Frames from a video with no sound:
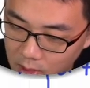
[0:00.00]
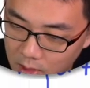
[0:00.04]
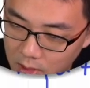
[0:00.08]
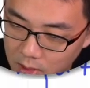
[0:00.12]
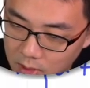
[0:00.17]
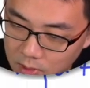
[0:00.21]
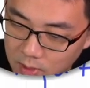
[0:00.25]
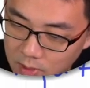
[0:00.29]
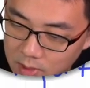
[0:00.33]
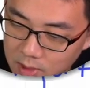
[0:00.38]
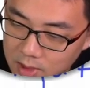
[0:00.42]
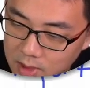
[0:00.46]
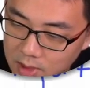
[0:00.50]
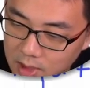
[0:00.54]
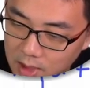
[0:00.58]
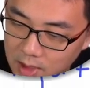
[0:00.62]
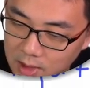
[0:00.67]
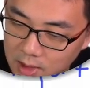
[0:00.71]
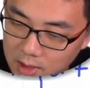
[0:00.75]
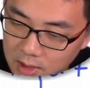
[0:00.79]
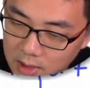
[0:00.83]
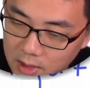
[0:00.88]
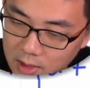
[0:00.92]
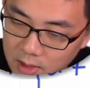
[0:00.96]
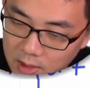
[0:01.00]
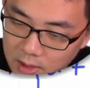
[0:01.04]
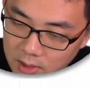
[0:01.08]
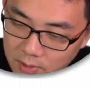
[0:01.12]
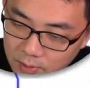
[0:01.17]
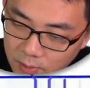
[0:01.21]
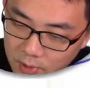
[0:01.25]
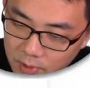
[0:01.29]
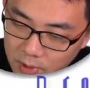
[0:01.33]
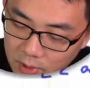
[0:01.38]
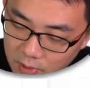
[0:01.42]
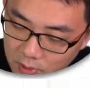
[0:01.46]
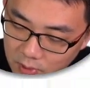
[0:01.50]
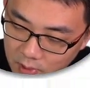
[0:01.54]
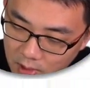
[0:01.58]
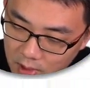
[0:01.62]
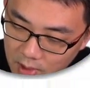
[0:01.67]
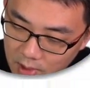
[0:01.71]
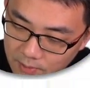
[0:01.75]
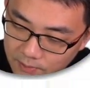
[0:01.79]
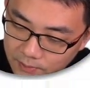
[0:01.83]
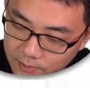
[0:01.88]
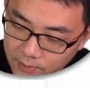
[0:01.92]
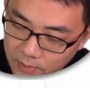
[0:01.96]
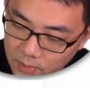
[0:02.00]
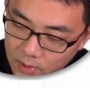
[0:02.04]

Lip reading: so this case here is pretty okay.